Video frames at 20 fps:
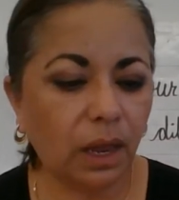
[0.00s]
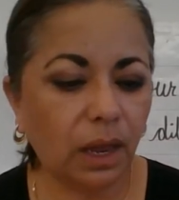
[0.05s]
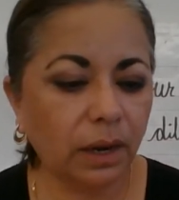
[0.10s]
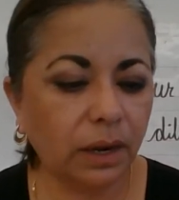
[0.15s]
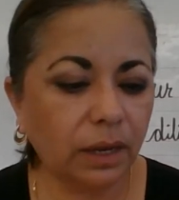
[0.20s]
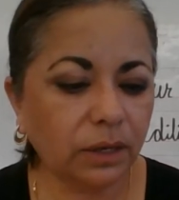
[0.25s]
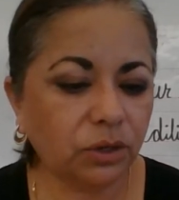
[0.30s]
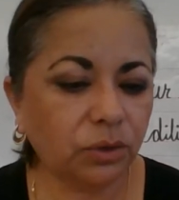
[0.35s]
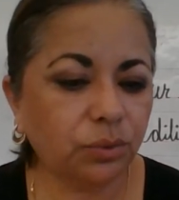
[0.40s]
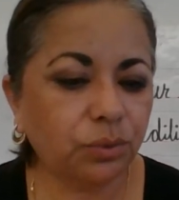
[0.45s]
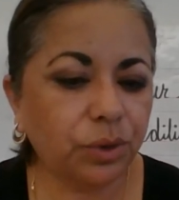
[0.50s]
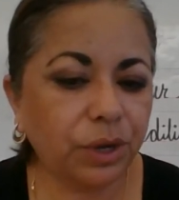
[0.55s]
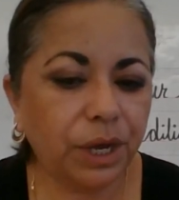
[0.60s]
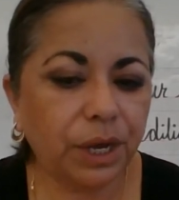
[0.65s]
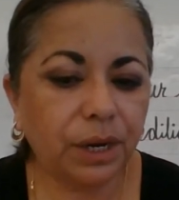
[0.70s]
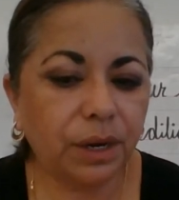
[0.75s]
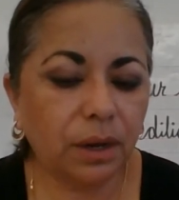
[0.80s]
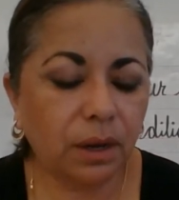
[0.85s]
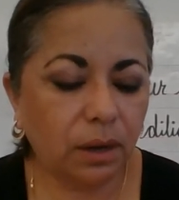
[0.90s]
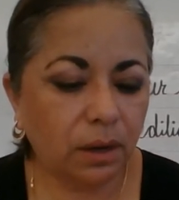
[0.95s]
let's
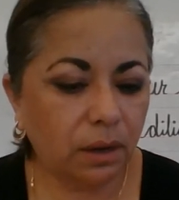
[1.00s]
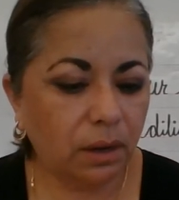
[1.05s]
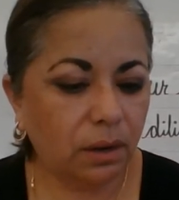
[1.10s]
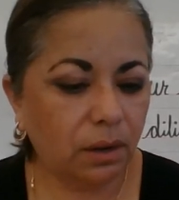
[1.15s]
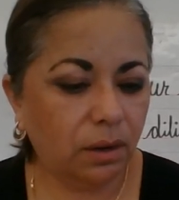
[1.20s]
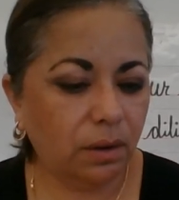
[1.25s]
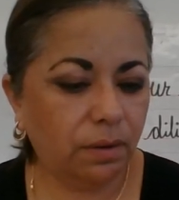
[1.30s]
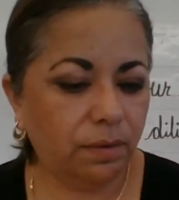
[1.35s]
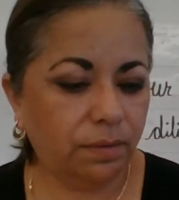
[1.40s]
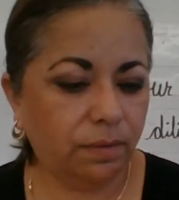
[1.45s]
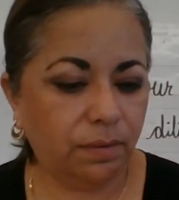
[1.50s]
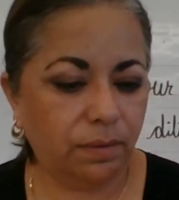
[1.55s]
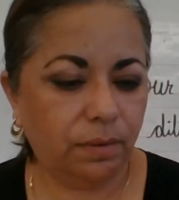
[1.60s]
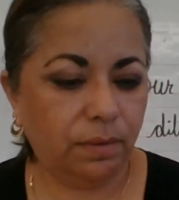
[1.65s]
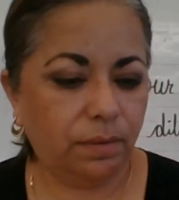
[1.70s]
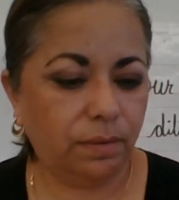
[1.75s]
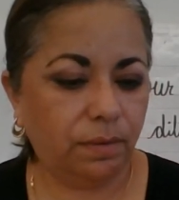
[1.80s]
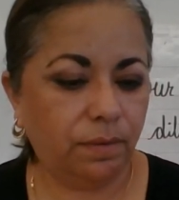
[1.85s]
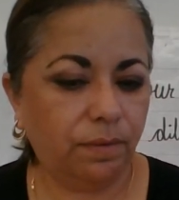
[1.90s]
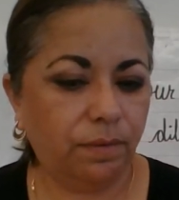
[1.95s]
read
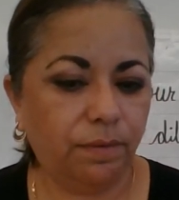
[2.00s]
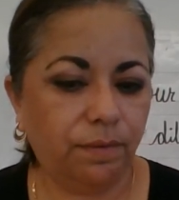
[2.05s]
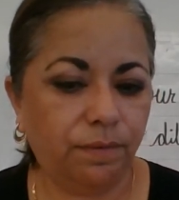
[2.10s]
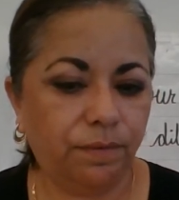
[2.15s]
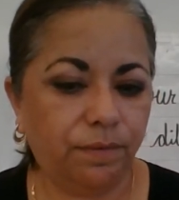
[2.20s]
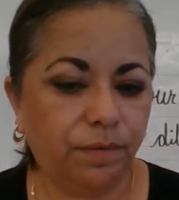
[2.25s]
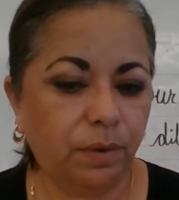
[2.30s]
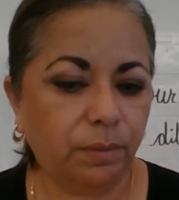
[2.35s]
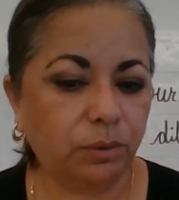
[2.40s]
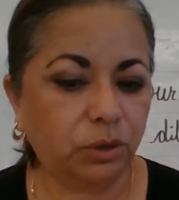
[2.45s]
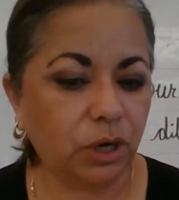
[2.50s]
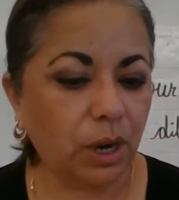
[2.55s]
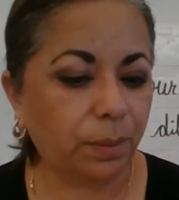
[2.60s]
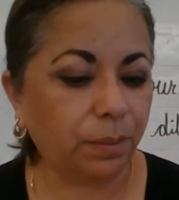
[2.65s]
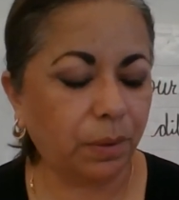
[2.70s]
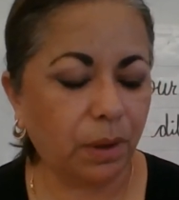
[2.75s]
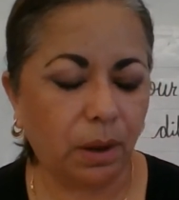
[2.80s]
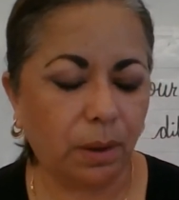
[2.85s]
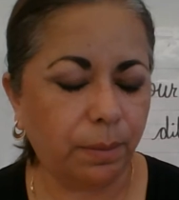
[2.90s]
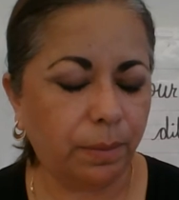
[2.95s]
from
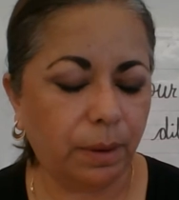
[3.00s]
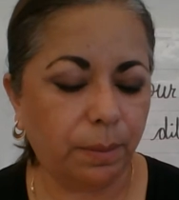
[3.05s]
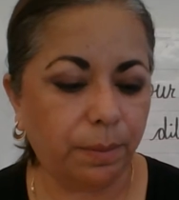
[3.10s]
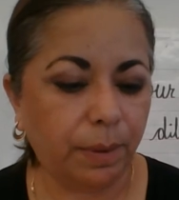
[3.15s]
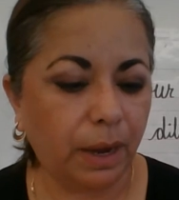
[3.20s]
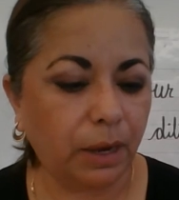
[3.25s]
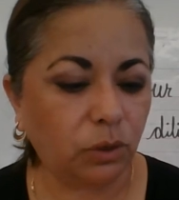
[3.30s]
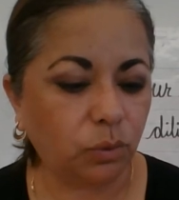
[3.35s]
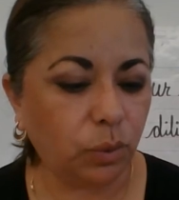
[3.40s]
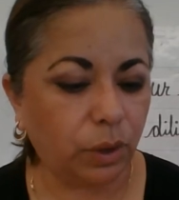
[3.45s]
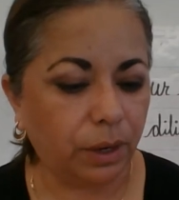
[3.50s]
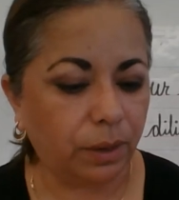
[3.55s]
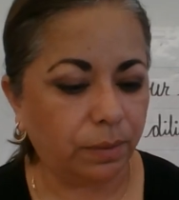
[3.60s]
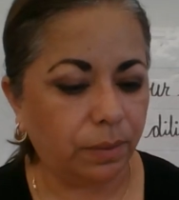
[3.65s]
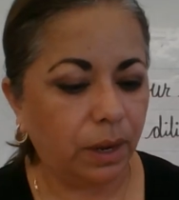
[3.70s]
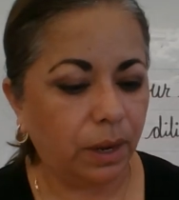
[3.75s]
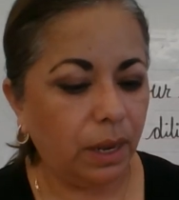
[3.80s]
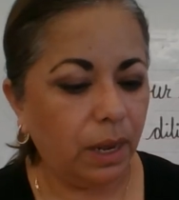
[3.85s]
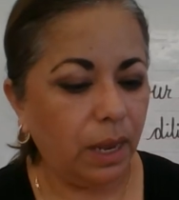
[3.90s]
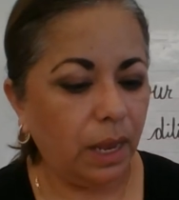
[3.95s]
chapter I mean page 1.
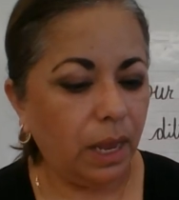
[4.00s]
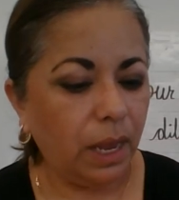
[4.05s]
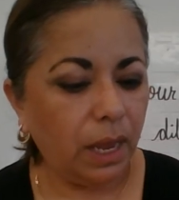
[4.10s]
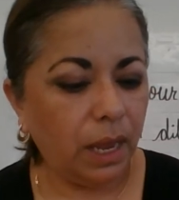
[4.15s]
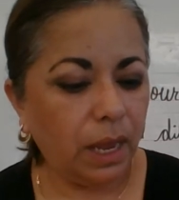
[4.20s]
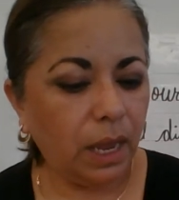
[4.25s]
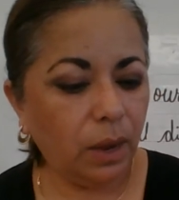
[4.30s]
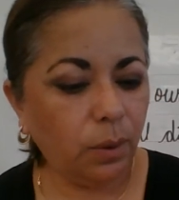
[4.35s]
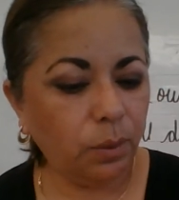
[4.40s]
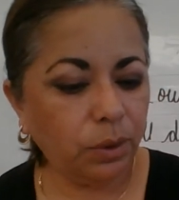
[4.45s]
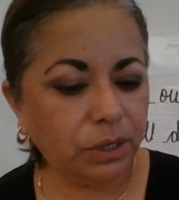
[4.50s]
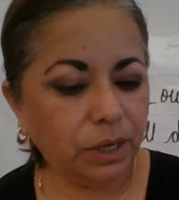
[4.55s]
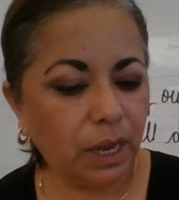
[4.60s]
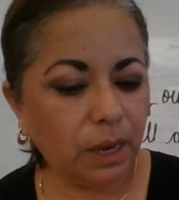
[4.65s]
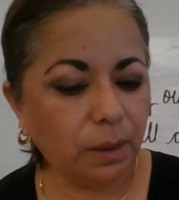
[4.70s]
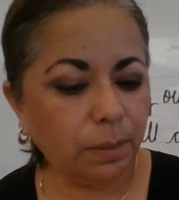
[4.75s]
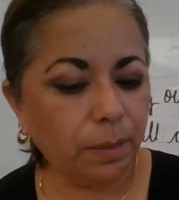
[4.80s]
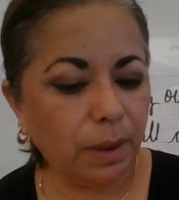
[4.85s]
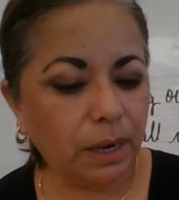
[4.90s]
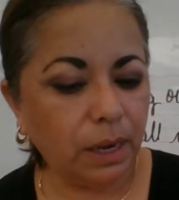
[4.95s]
It would
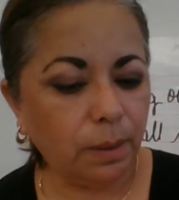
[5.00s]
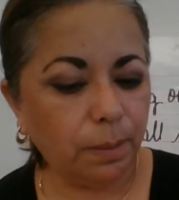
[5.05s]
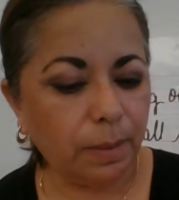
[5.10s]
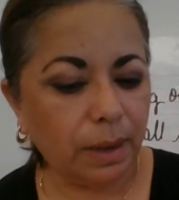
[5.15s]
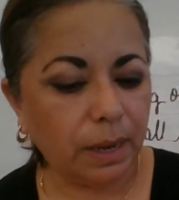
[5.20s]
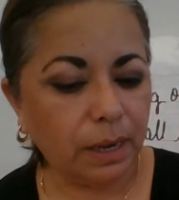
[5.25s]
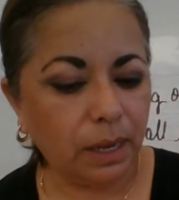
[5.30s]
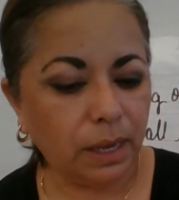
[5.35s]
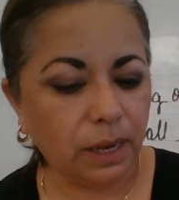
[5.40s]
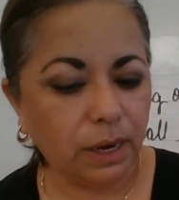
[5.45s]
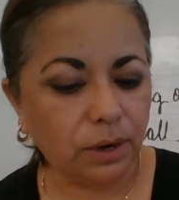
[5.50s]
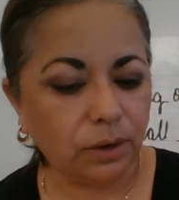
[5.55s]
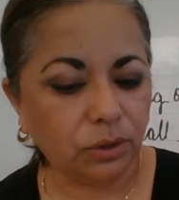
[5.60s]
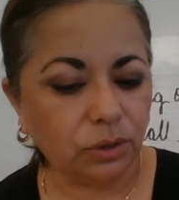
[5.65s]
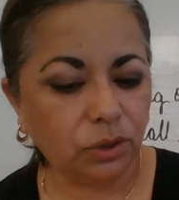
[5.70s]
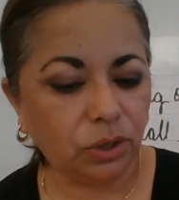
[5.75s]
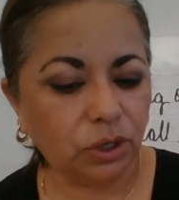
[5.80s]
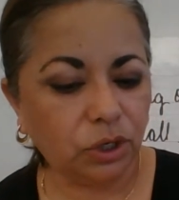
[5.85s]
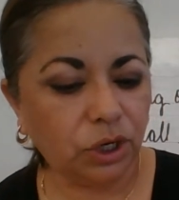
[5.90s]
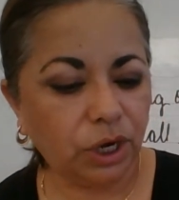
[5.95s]
take many, many years
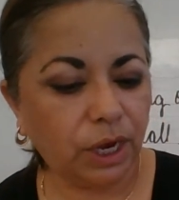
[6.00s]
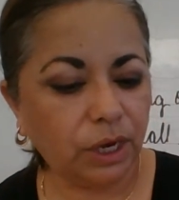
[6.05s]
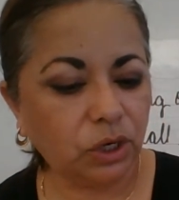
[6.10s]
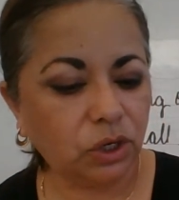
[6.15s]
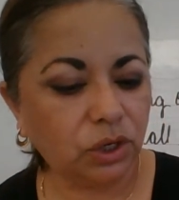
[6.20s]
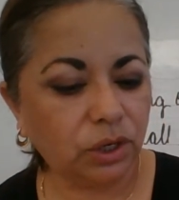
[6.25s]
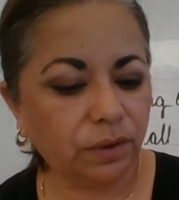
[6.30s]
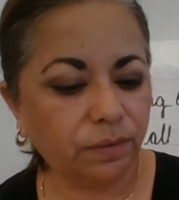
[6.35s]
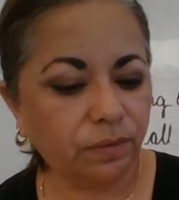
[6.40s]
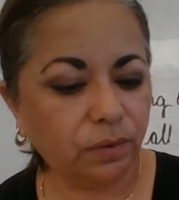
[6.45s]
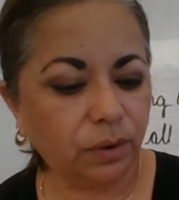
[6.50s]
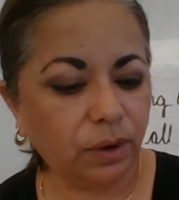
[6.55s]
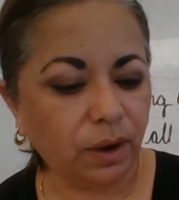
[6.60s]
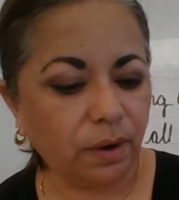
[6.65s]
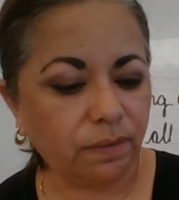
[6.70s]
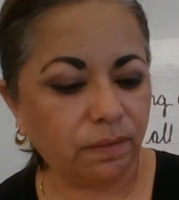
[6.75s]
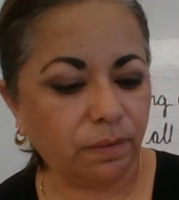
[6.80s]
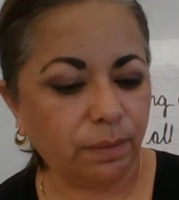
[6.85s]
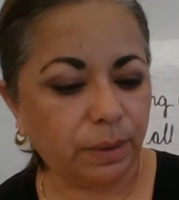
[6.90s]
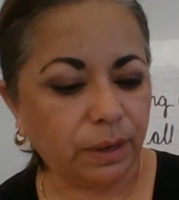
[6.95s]
to change civil
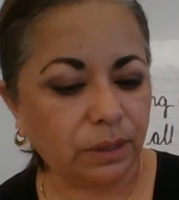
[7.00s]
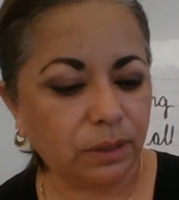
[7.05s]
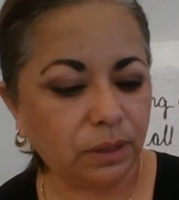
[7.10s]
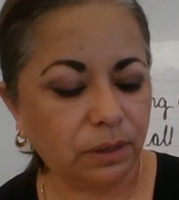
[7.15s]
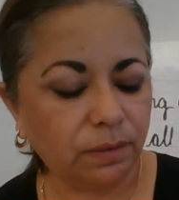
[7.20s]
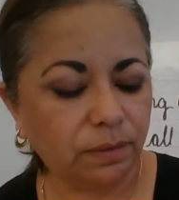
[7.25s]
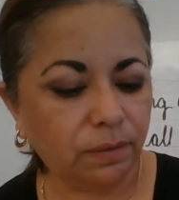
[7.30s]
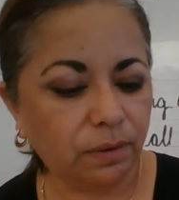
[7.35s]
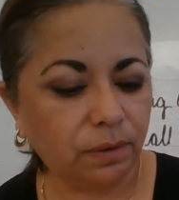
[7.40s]
government.